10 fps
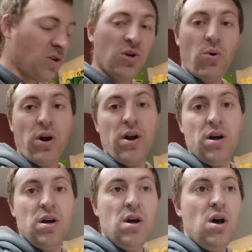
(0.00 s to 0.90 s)
so we're going
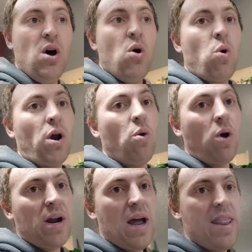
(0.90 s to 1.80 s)
to we're going
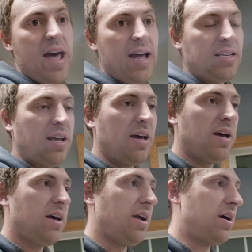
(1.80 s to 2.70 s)
to work on that
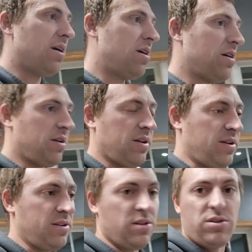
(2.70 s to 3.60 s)
here
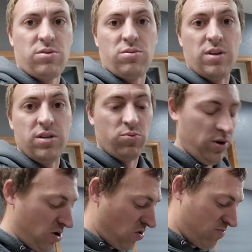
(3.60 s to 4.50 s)
as as
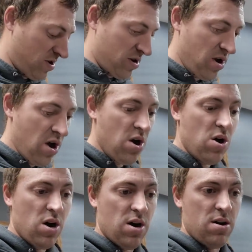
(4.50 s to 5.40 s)
we go,
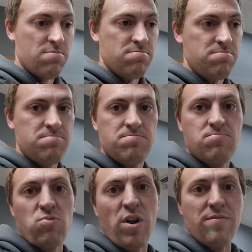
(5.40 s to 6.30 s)
but um,
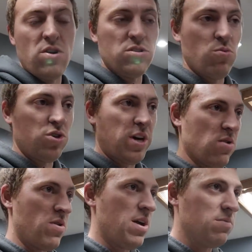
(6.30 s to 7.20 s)
we're going to pull some more dry
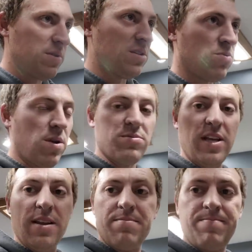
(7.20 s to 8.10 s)
corn out. That's what I'm
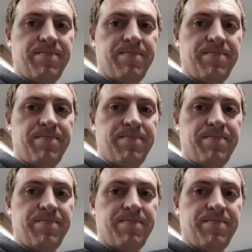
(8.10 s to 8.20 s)
saying